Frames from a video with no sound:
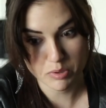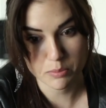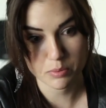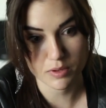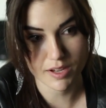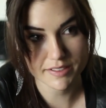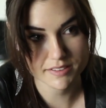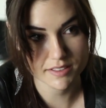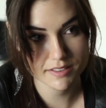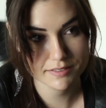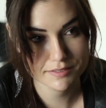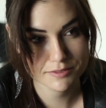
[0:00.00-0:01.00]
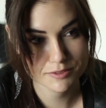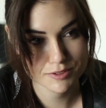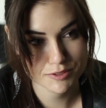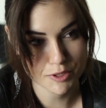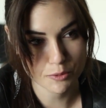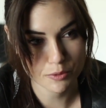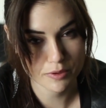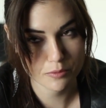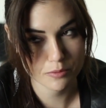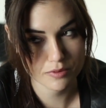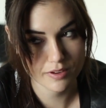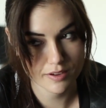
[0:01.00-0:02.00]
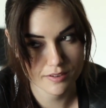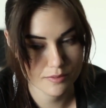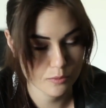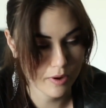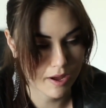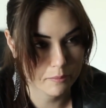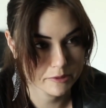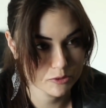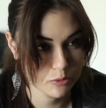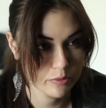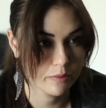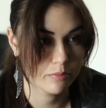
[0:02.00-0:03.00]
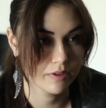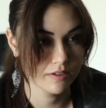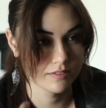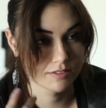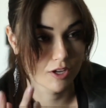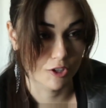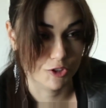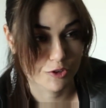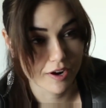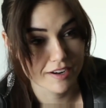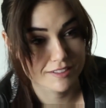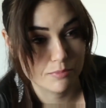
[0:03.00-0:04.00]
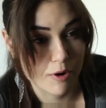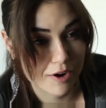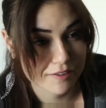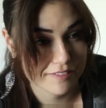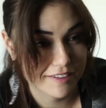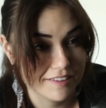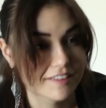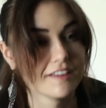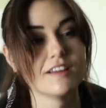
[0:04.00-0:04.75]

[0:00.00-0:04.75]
People liked it, so we're like, well, okay, what happens when we put Sasha Grey as part of it?